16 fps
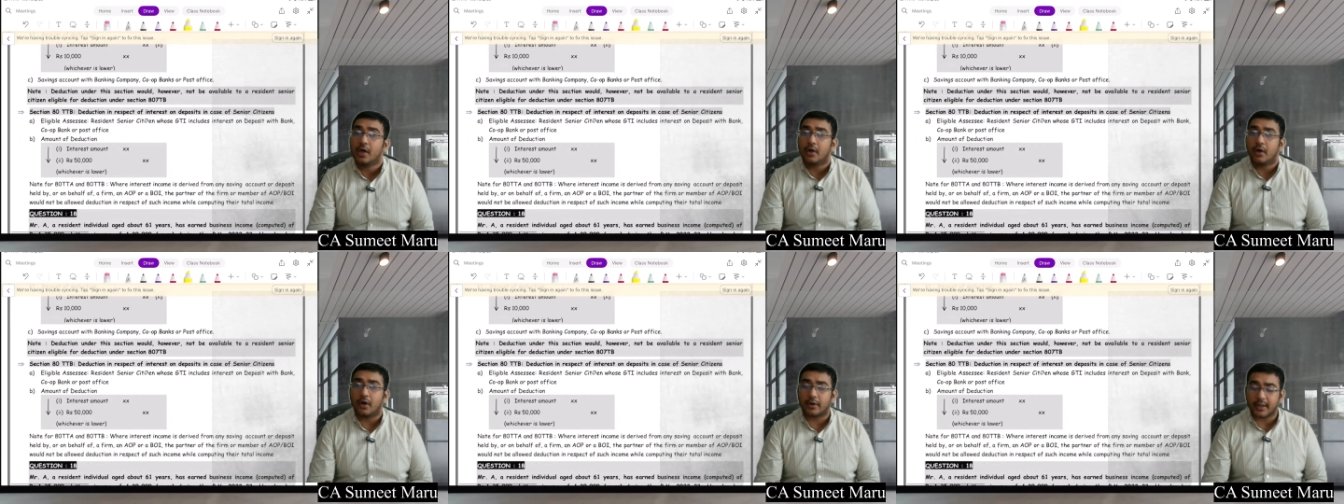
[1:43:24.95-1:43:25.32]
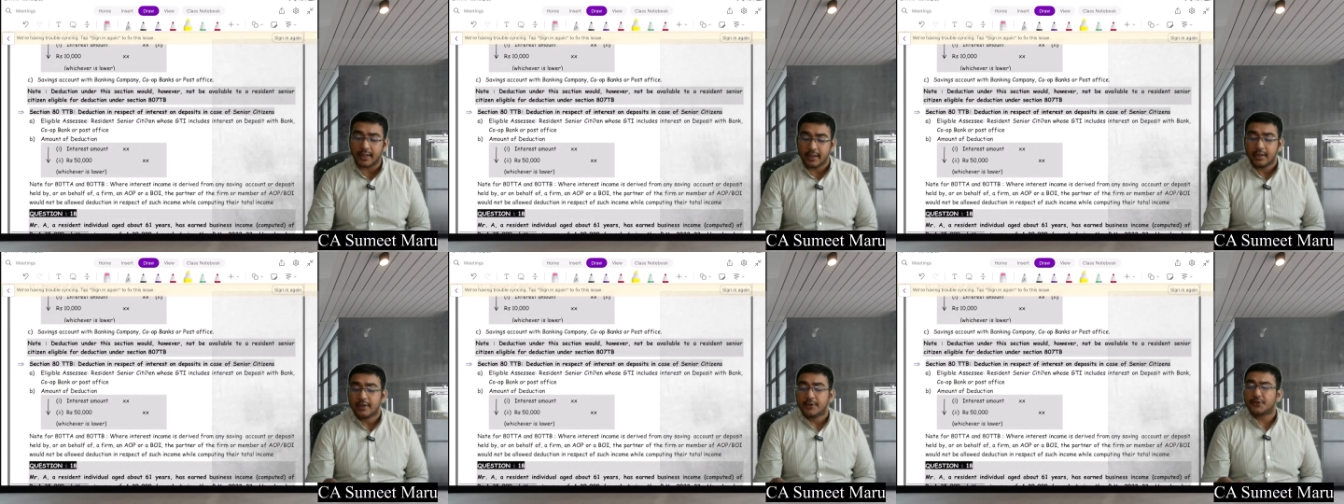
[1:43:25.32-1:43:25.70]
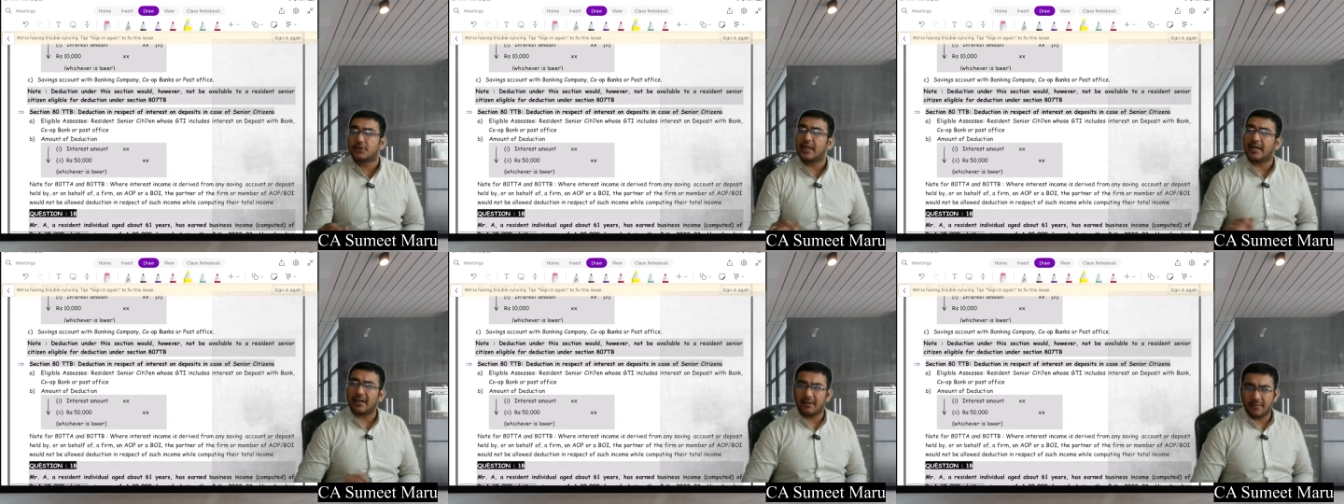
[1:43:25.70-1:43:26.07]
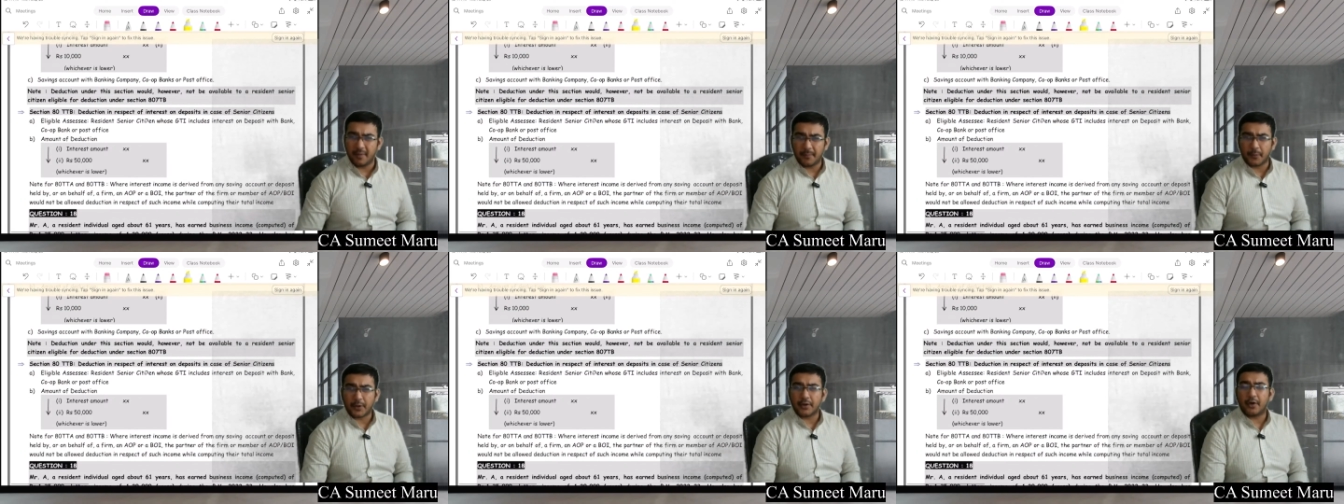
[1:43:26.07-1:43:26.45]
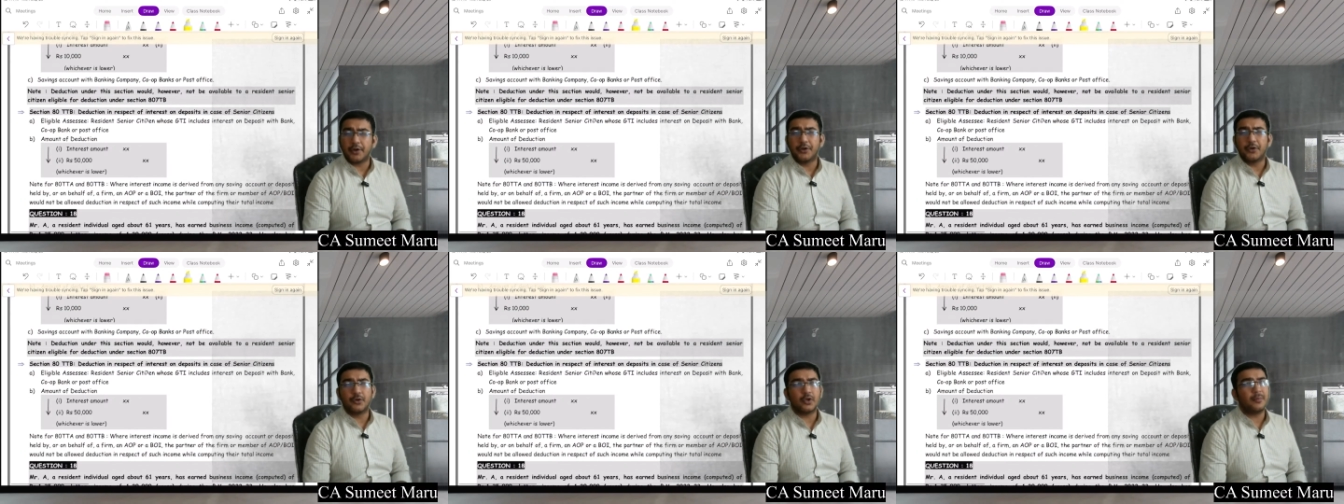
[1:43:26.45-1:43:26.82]
Okay, so that I'll be putting
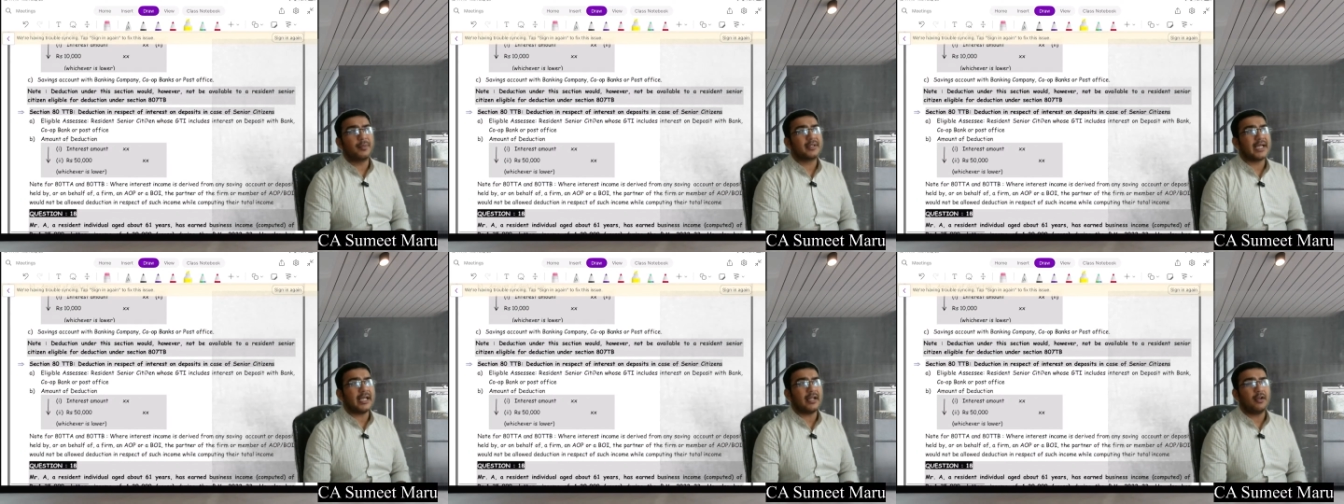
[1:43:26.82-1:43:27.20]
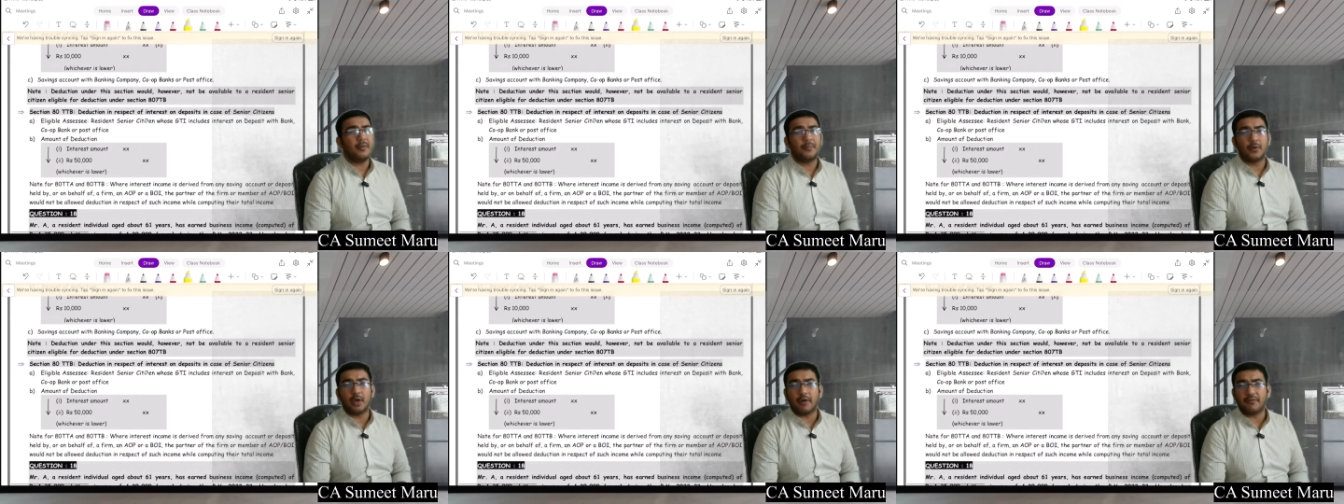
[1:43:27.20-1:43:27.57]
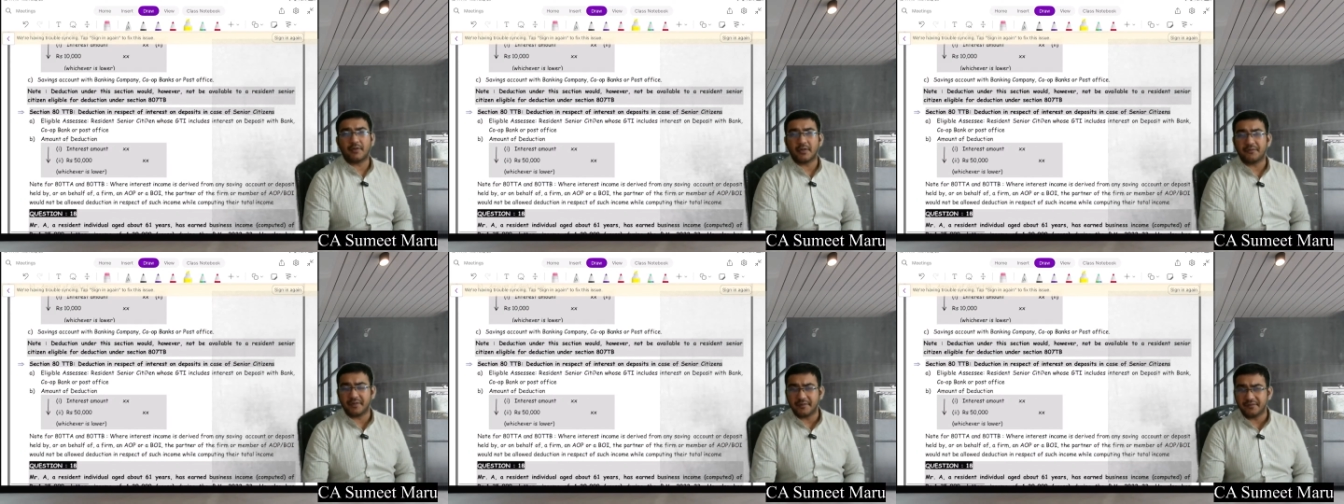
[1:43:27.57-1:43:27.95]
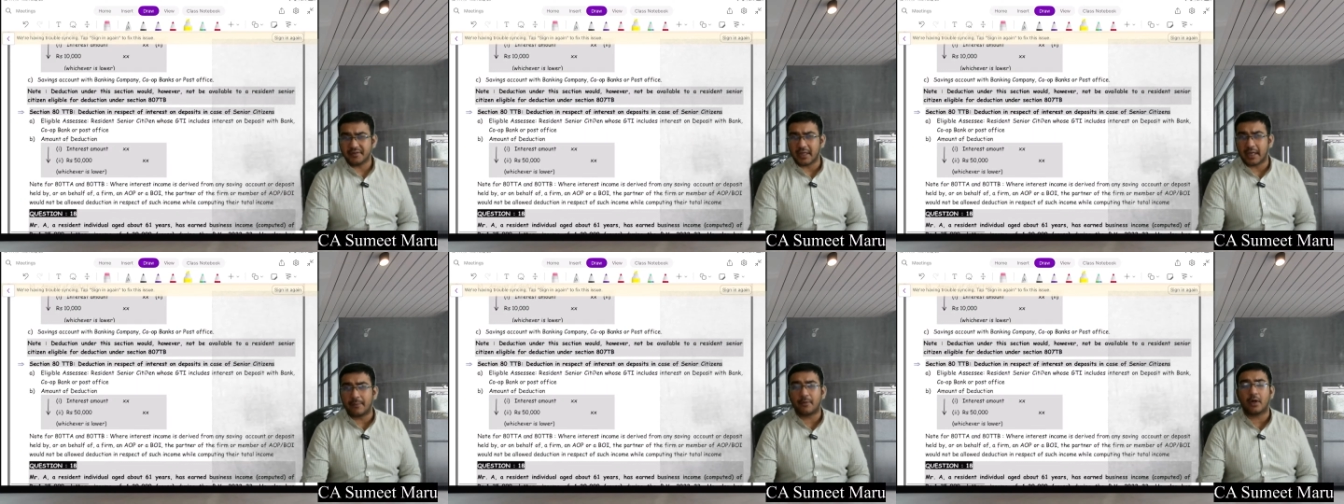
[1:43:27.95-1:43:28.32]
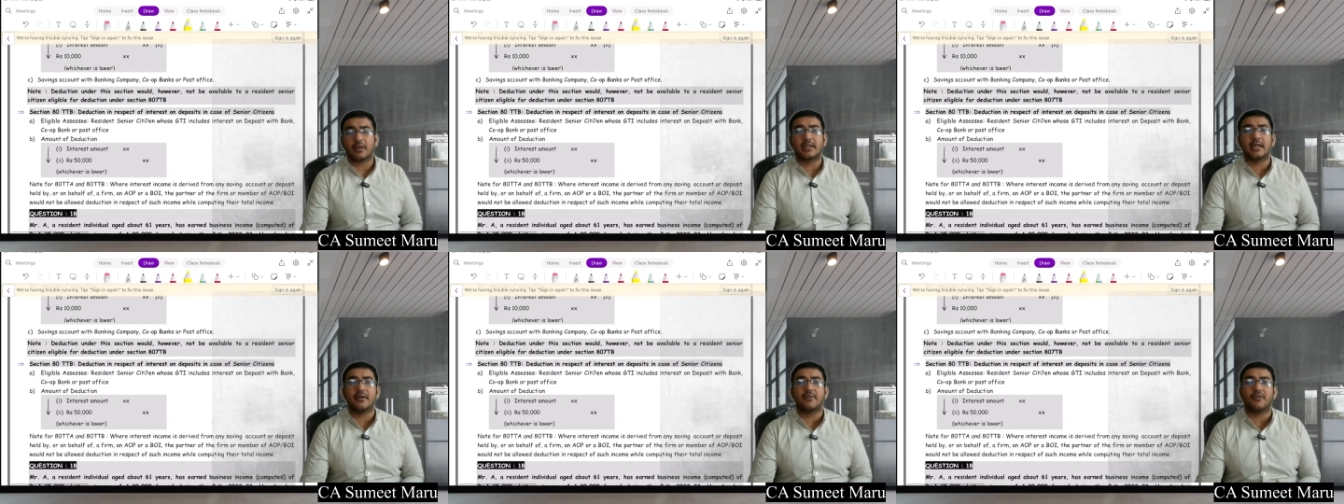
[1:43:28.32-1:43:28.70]
on YouTube, but that I will put after 5th. I'm
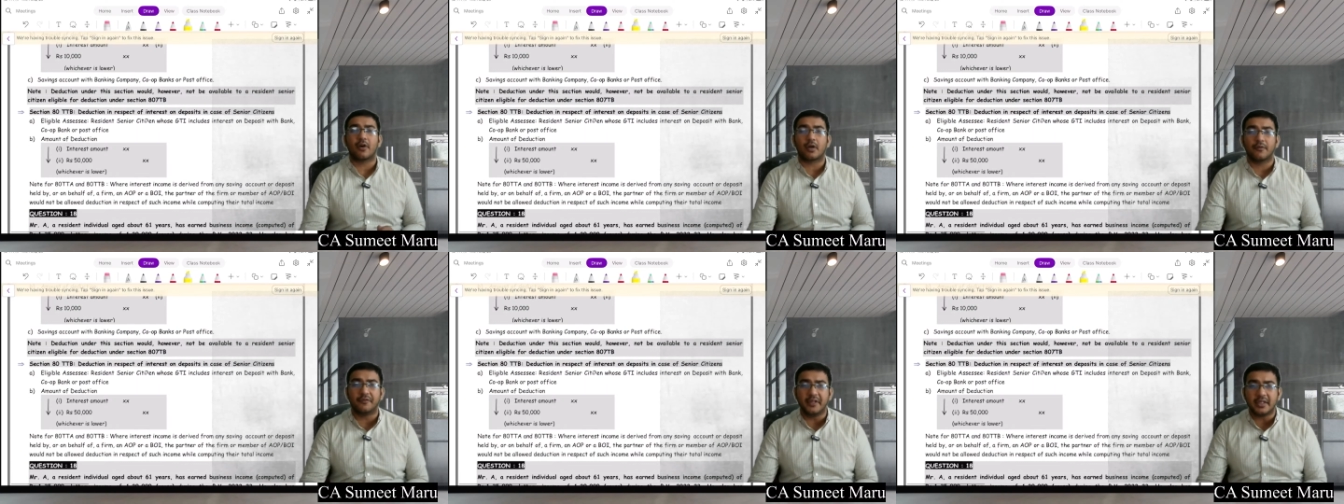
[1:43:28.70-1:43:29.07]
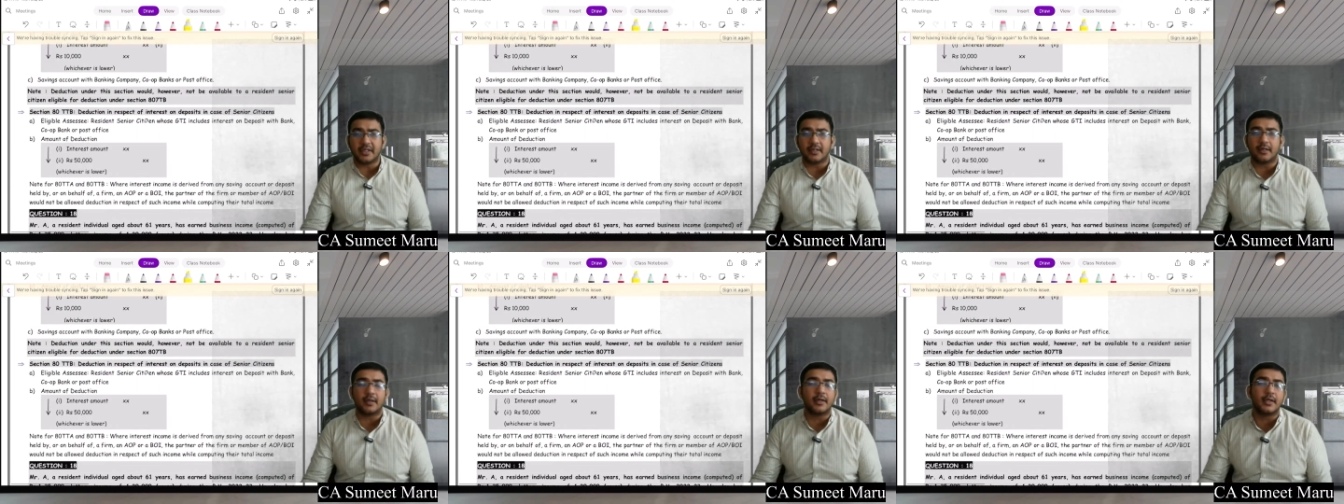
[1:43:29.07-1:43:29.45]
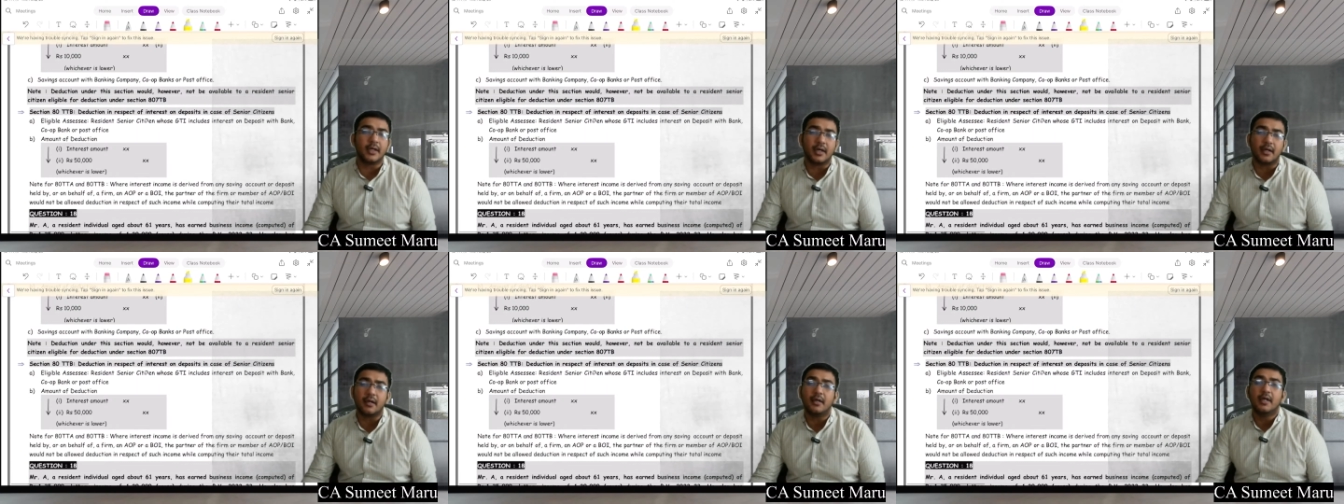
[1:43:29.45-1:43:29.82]
not there for a week here,